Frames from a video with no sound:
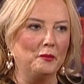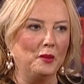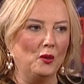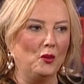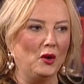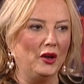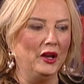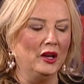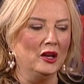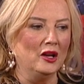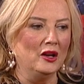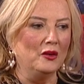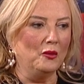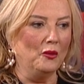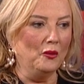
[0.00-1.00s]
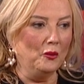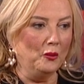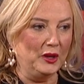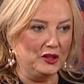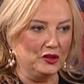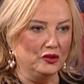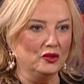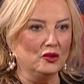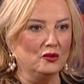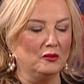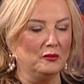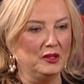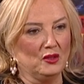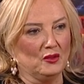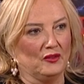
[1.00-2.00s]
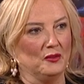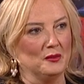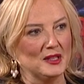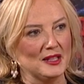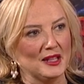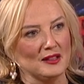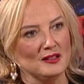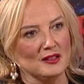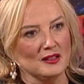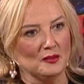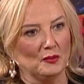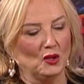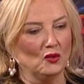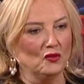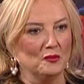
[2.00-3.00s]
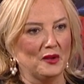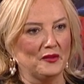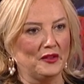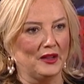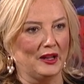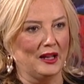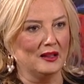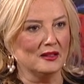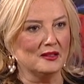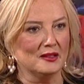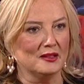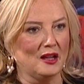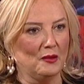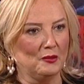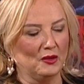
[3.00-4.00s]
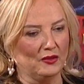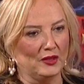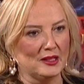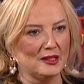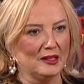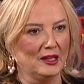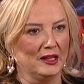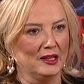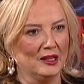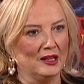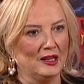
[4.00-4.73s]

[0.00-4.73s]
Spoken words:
But what we do know, and we know it from the census, and we know from everything else that's happened recently,